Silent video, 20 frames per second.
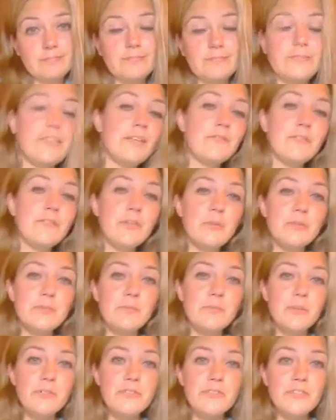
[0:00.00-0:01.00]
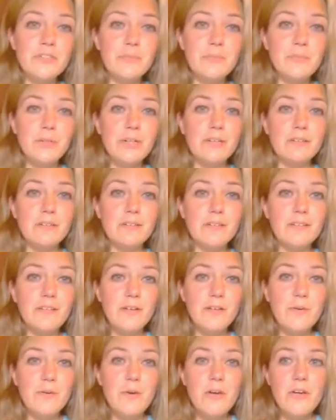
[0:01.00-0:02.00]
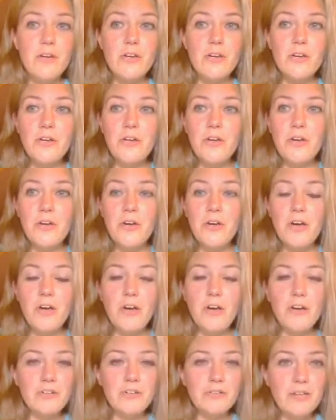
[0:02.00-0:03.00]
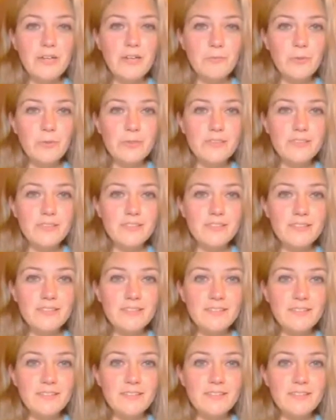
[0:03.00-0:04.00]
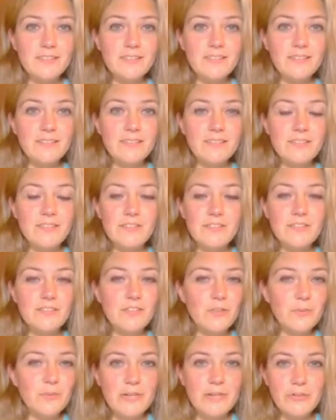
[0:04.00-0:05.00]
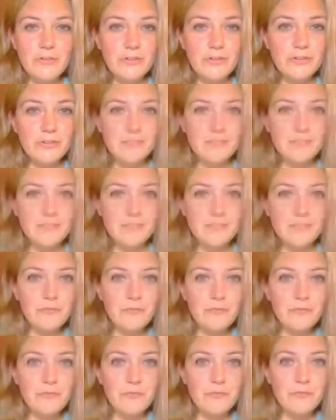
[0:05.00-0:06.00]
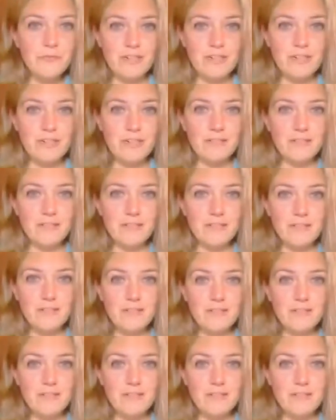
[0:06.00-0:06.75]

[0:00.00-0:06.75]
you never know what tomorrow is going to bring. So hug your loved ones. Don't ever take a moment for granted.